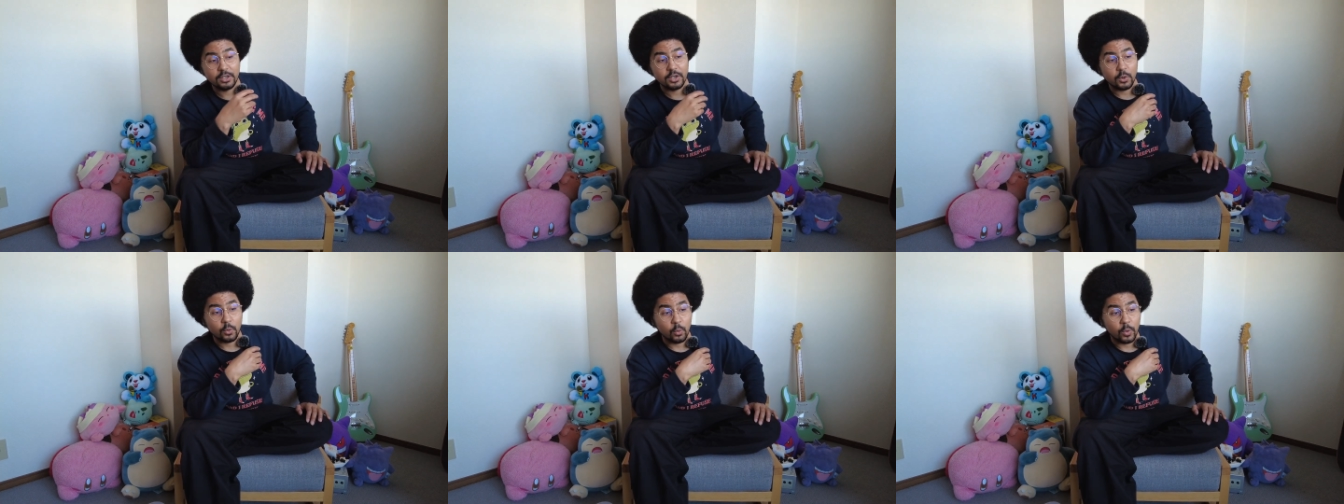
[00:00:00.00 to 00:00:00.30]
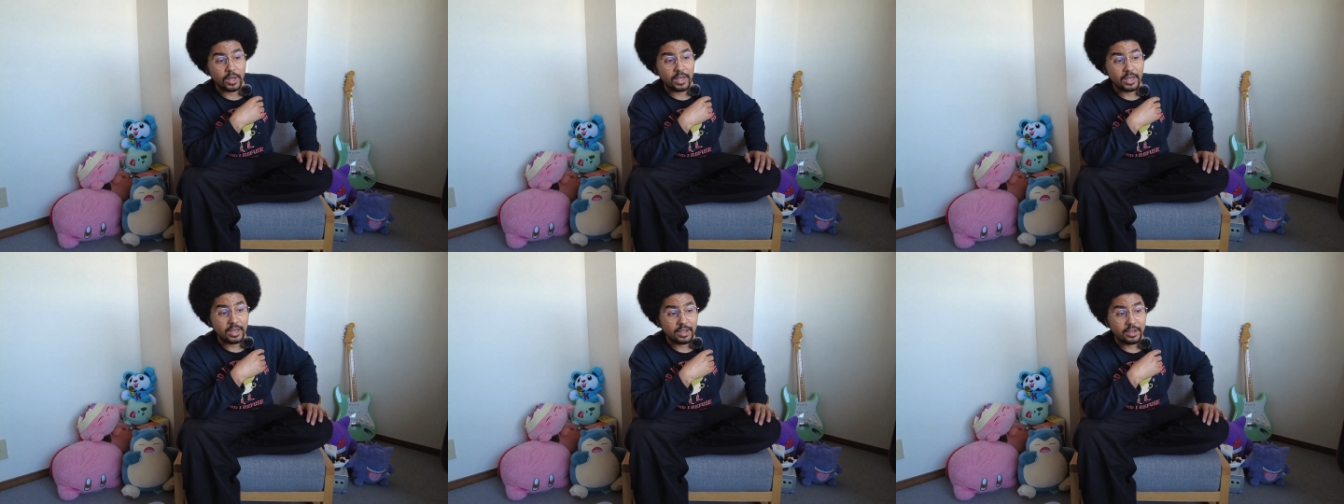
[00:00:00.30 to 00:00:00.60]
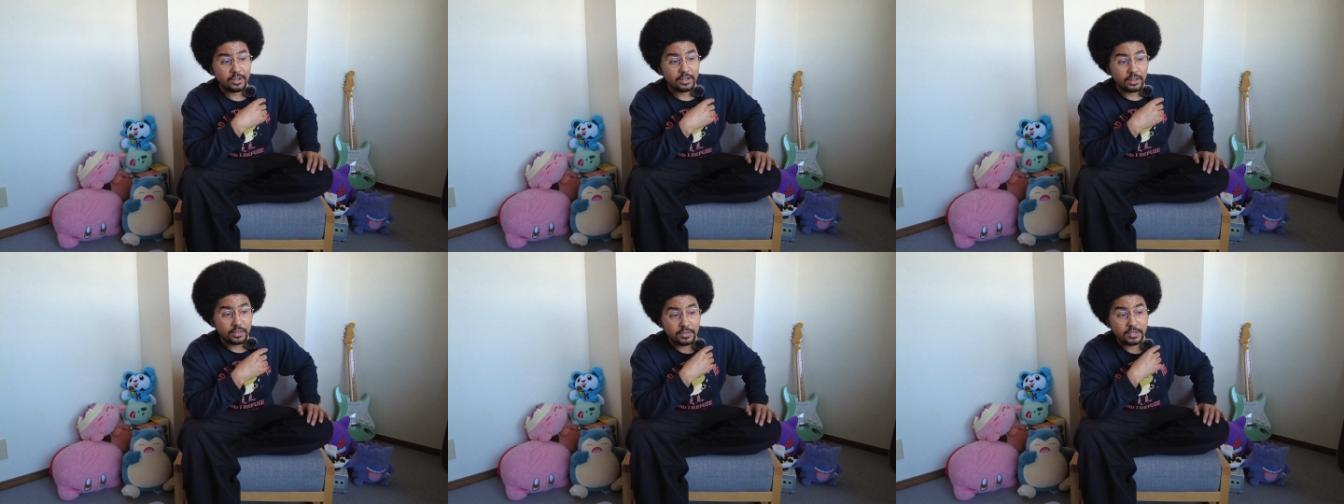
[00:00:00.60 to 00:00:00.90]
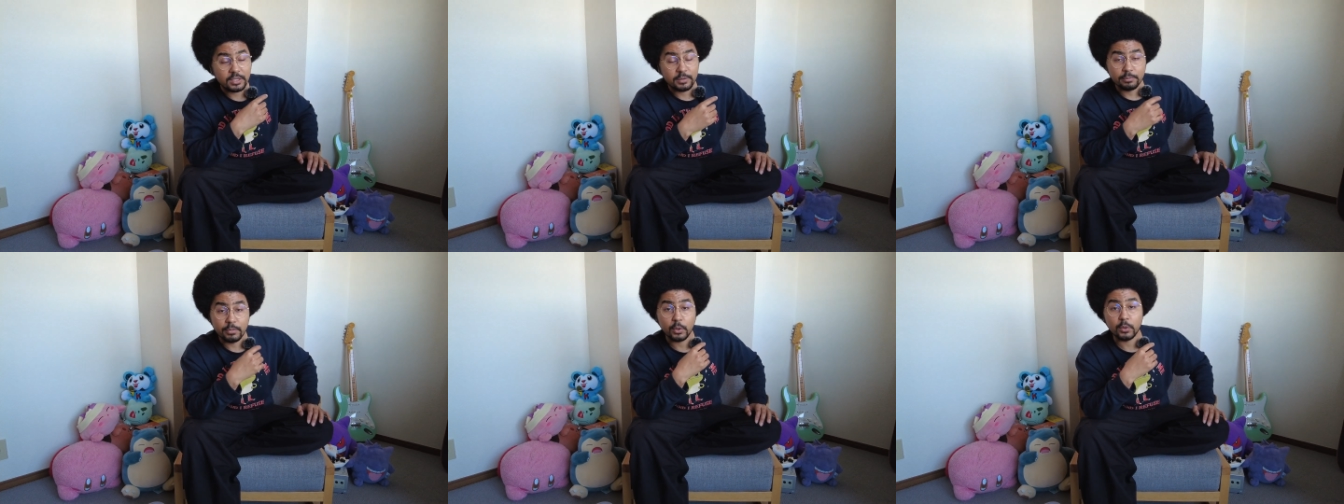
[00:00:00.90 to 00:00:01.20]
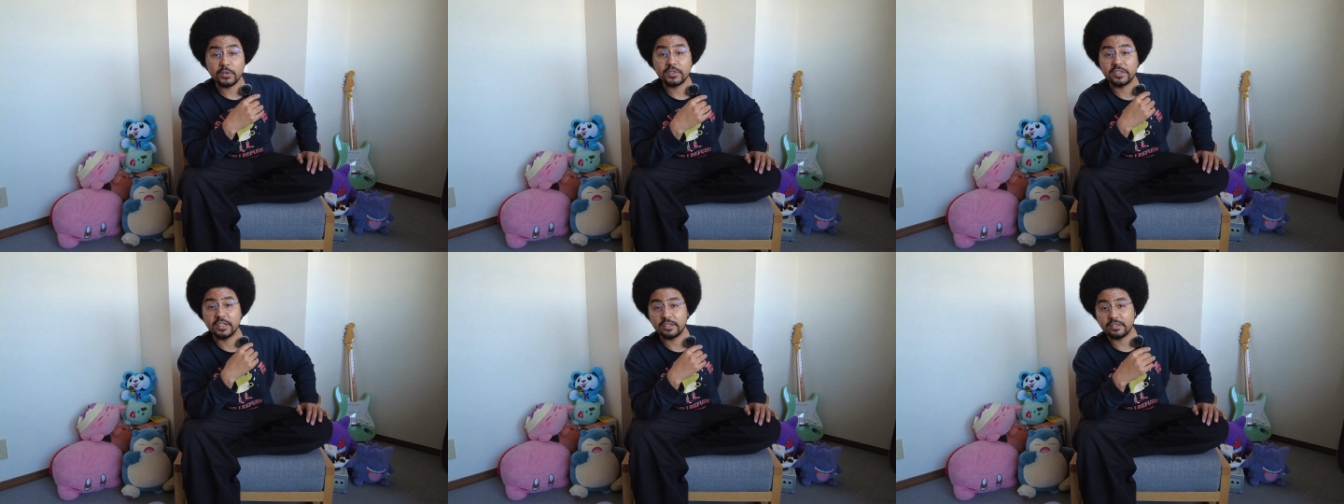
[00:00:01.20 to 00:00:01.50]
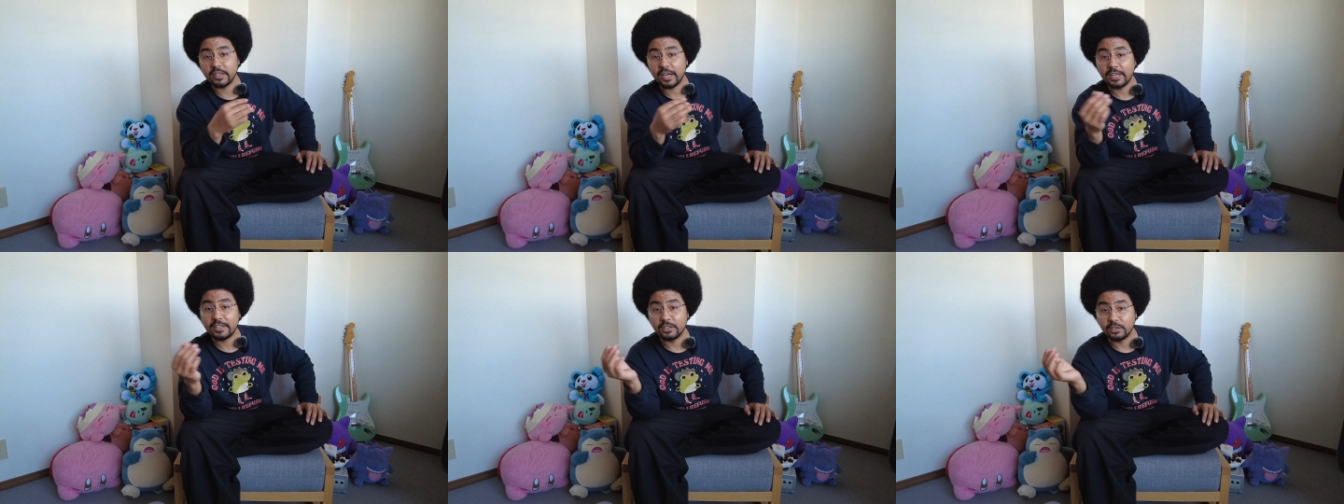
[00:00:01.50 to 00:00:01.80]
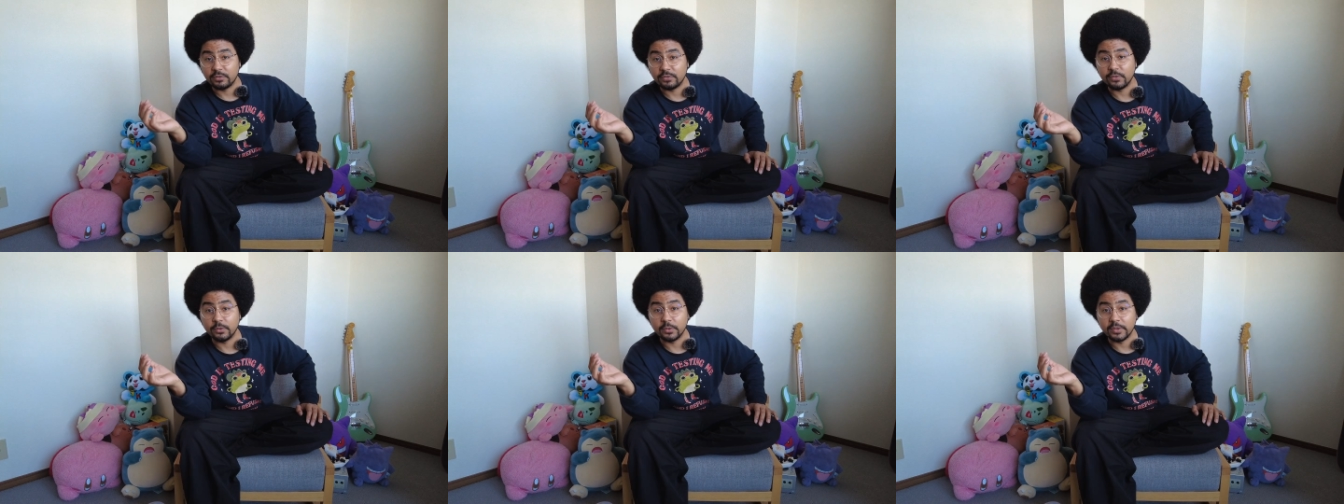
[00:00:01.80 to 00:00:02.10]
where the most
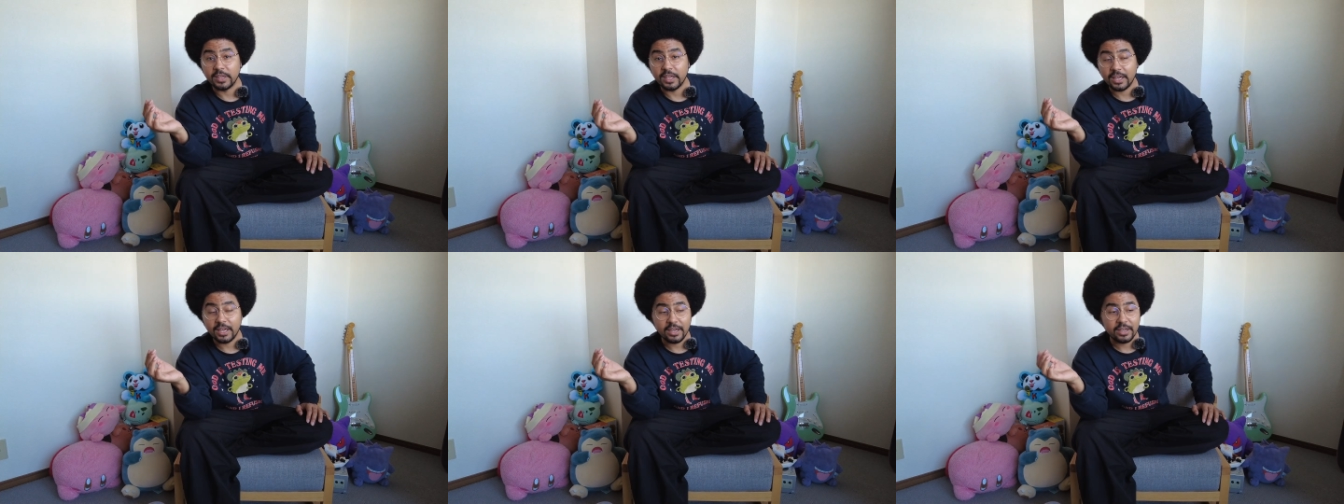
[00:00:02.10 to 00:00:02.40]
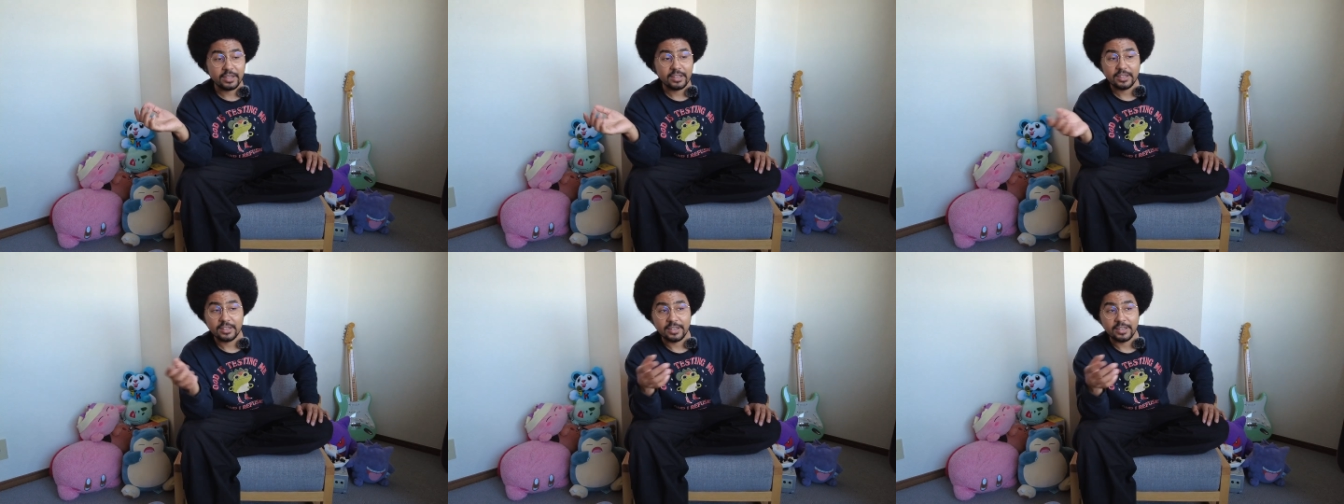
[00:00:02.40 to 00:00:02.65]
exciting food there